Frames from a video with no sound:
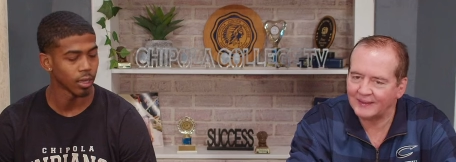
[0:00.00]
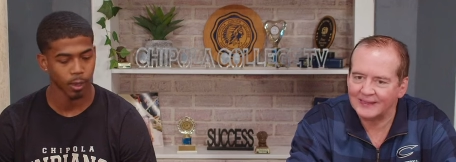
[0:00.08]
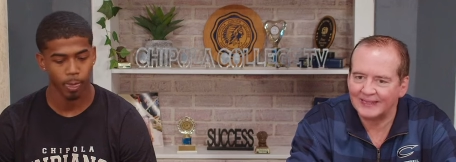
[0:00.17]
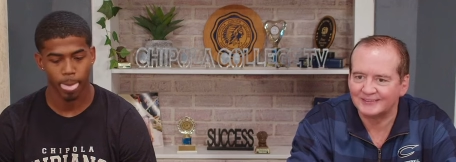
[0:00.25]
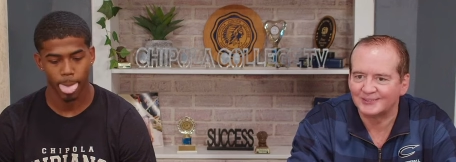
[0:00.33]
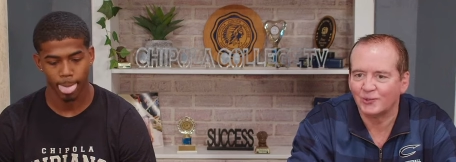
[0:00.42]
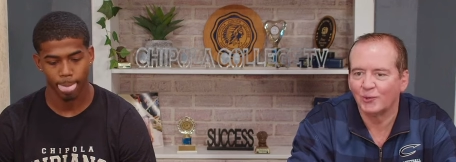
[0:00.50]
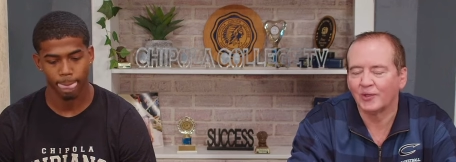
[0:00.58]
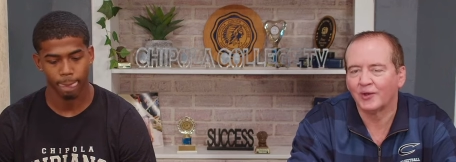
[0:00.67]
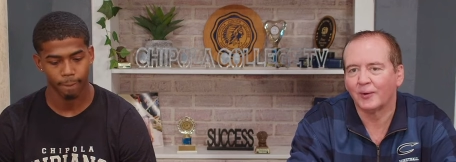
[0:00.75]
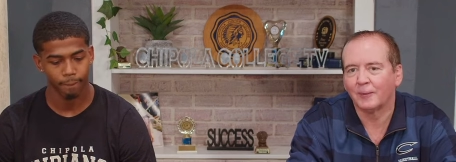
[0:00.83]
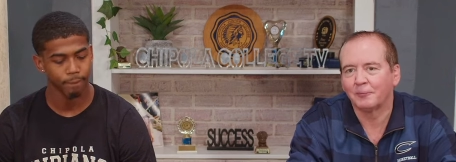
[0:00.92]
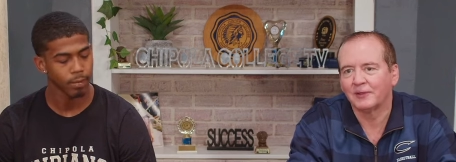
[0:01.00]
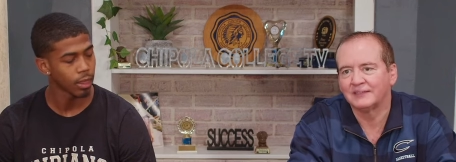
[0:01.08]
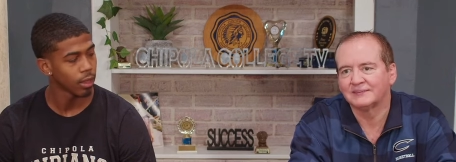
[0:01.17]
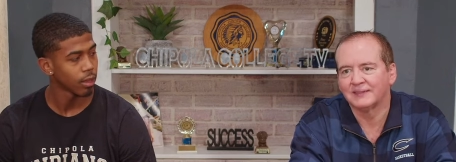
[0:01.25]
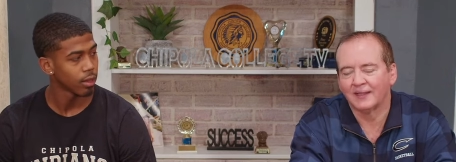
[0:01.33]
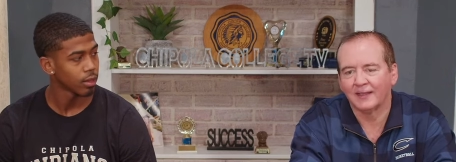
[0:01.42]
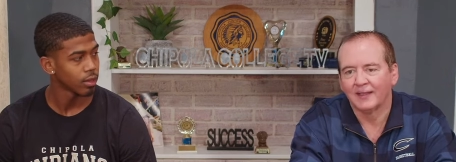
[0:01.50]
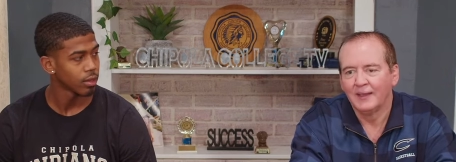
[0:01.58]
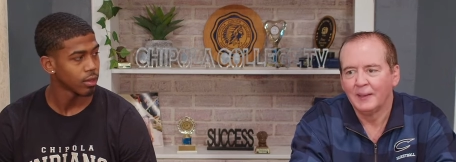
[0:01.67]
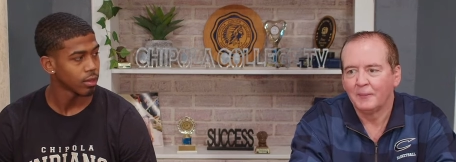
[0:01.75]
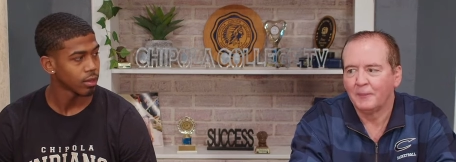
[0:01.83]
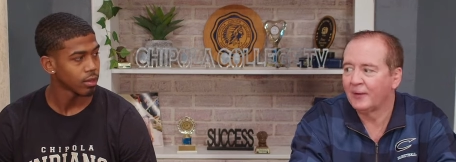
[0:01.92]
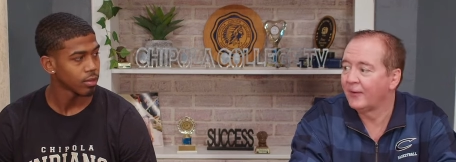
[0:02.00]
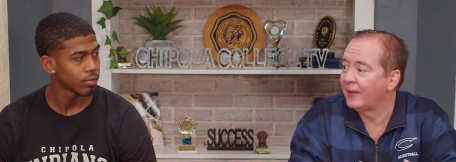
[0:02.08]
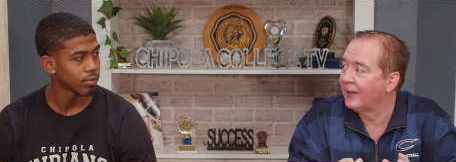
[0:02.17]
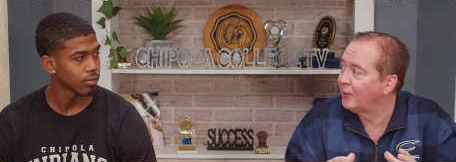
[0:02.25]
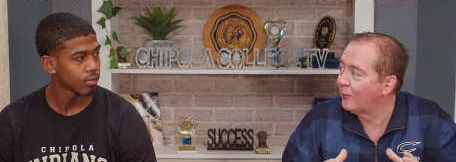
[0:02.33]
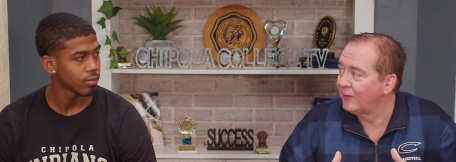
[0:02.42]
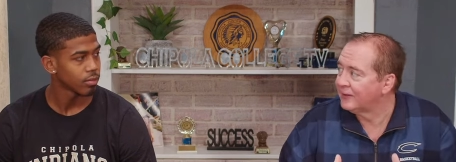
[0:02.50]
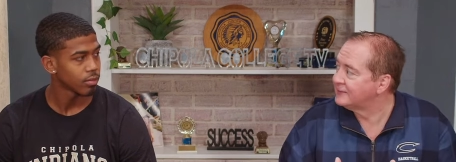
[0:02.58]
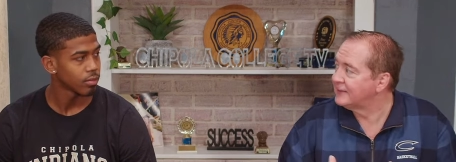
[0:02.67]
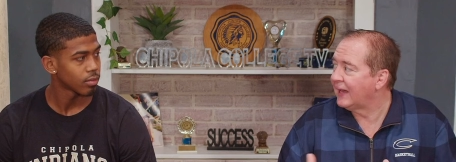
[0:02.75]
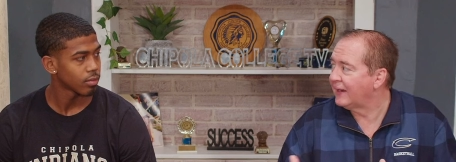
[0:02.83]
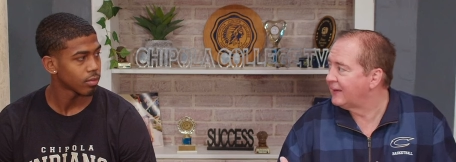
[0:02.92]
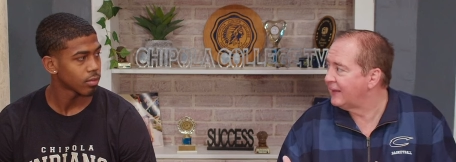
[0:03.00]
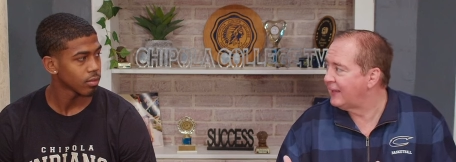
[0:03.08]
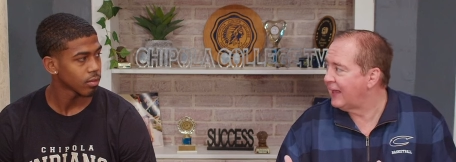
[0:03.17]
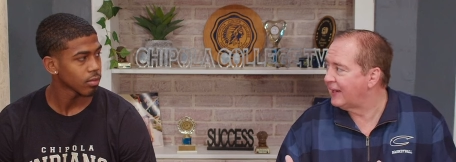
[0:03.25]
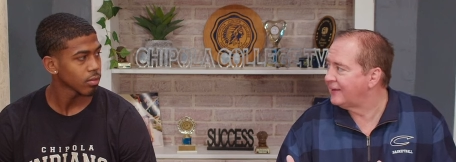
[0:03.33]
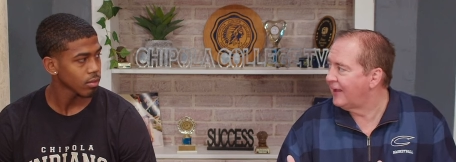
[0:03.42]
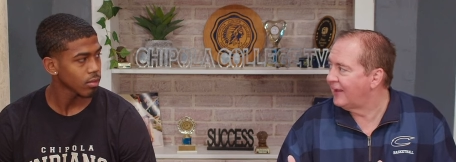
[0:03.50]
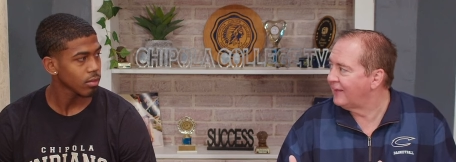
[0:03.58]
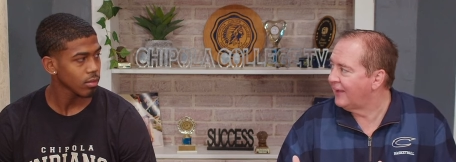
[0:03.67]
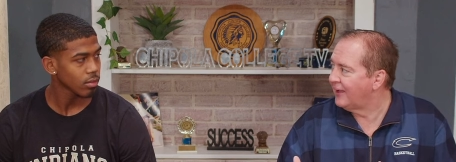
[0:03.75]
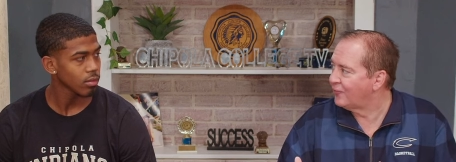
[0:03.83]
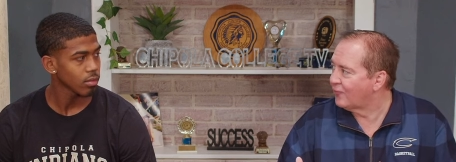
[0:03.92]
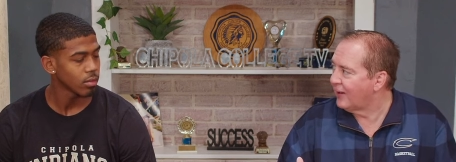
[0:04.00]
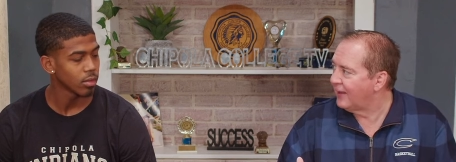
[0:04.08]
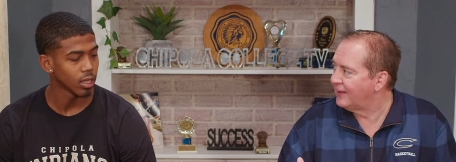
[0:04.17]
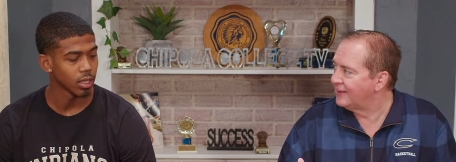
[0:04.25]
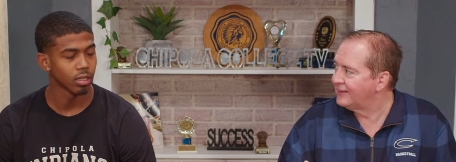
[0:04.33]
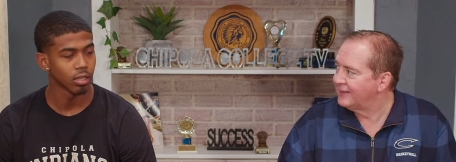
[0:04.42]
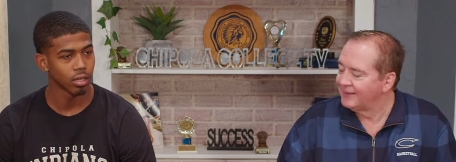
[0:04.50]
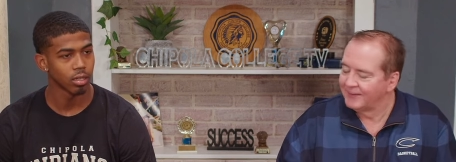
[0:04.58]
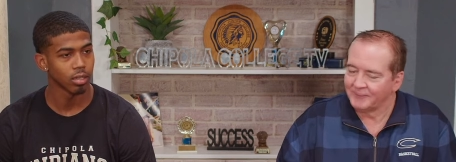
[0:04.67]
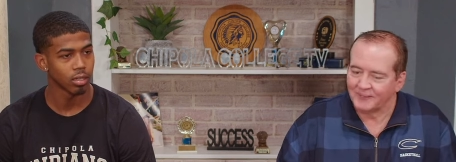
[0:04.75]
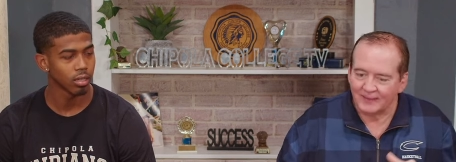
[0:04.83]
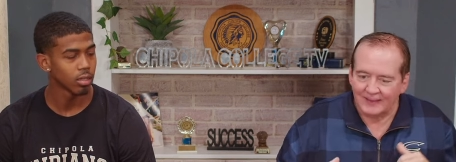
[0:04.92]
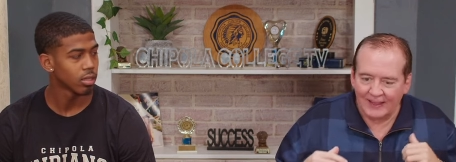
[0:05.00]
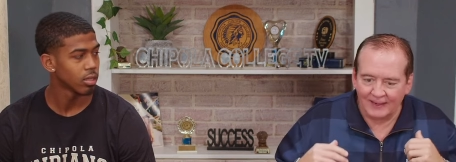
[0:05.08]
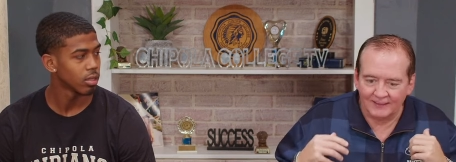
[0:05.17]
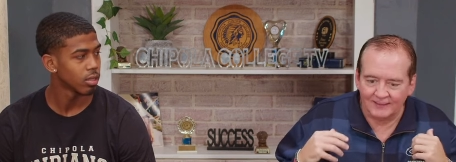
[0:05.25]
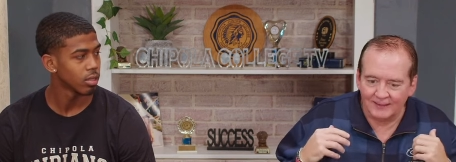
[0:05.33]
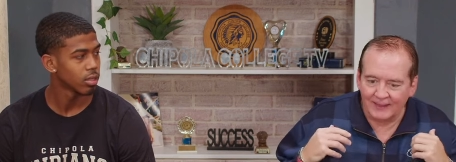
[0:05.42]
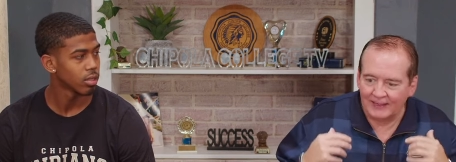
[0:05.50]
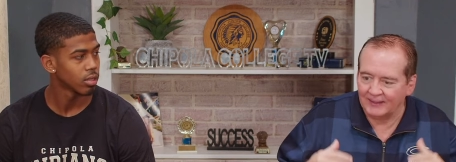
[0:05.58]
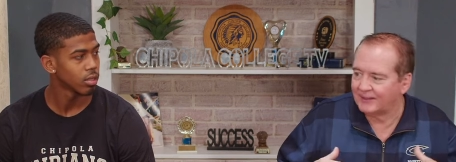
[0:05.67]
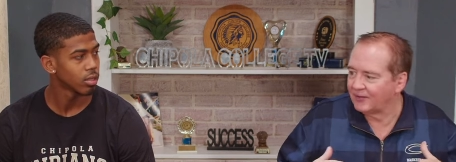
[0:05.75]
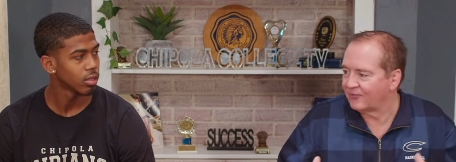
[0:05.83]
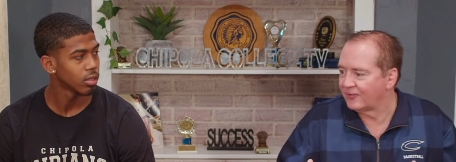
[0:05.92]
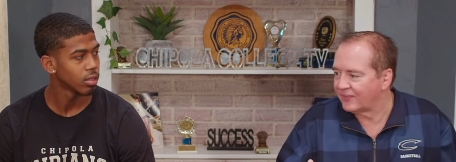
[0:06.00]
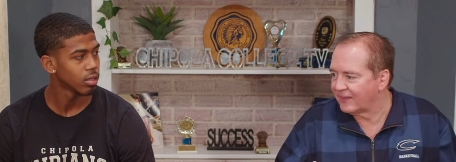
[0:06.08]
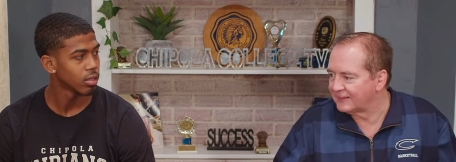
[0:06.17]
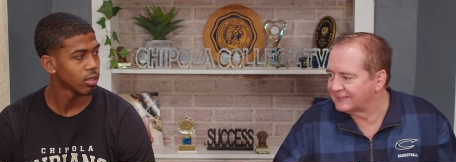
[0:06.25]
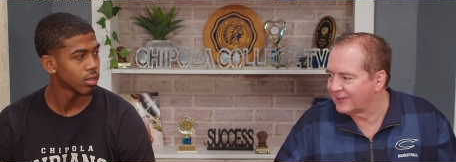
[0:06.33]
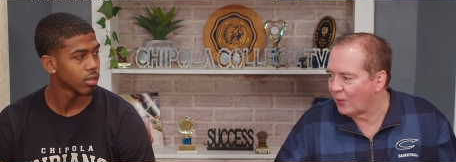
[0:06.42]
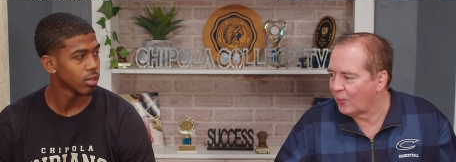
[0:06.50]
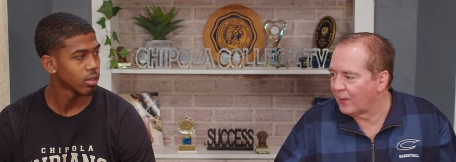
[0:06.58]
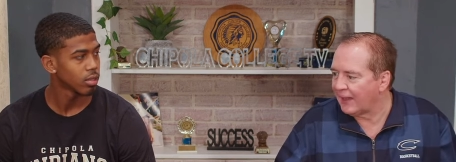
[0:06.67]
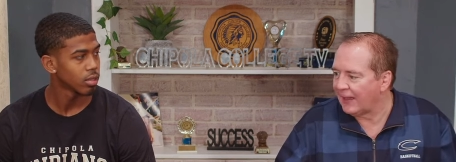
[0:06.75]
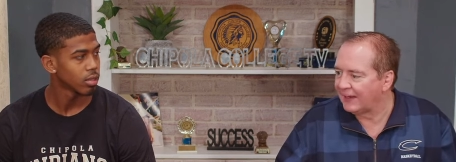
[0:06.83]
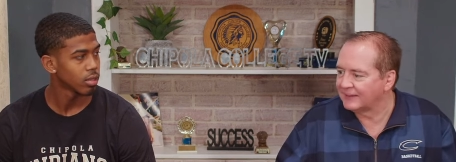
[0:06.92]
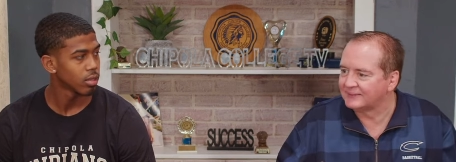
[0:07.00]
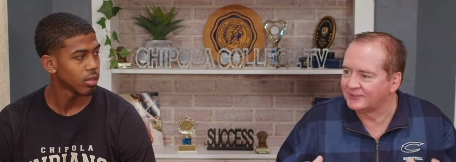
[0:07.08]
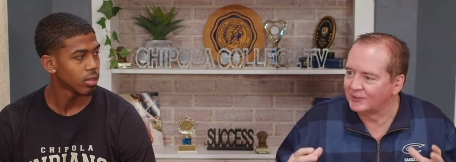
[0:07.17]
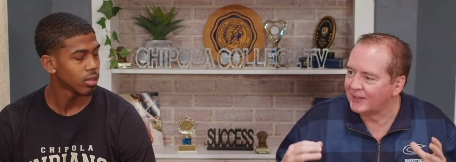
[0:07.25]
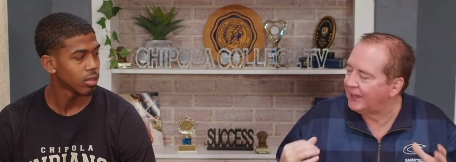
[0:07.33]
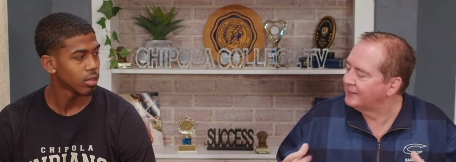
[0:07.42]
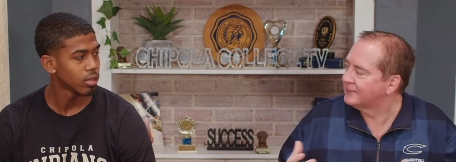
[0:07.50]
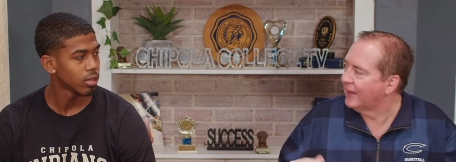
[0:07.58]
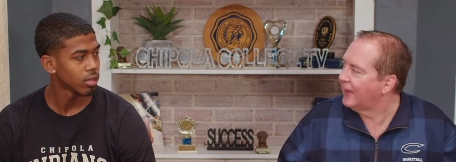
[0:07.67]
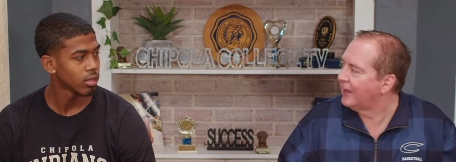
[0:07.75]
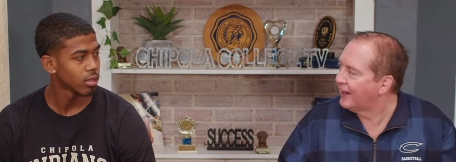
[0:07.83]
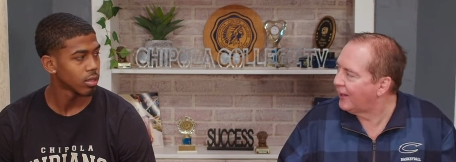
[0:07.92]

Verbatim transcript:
Speaker 1: and that's cool, you know, a place like Marianna where there's not a lot of nightlife, right? Yes, sir. Not a lot of different things going on. It's you guys hanging